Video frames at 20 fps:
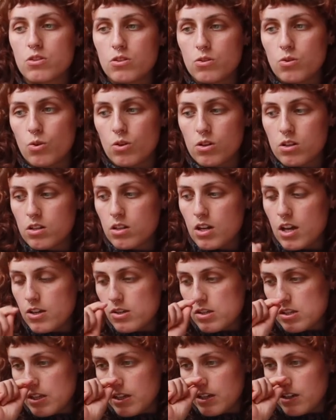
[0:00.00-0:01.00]
a hook. I
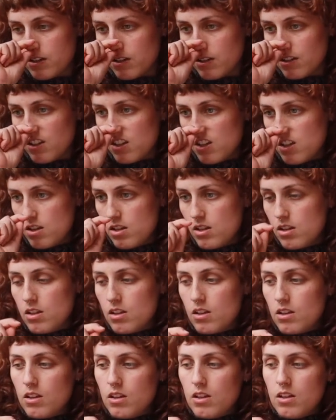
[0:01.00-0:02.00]
used like a
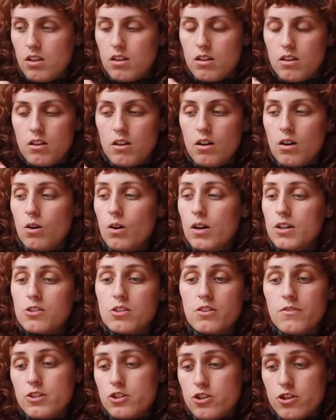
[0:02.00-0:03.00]
Oh, I
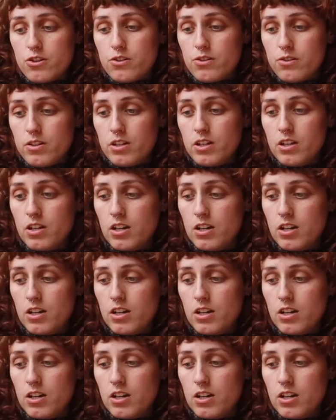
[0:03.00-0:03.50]
don't even know.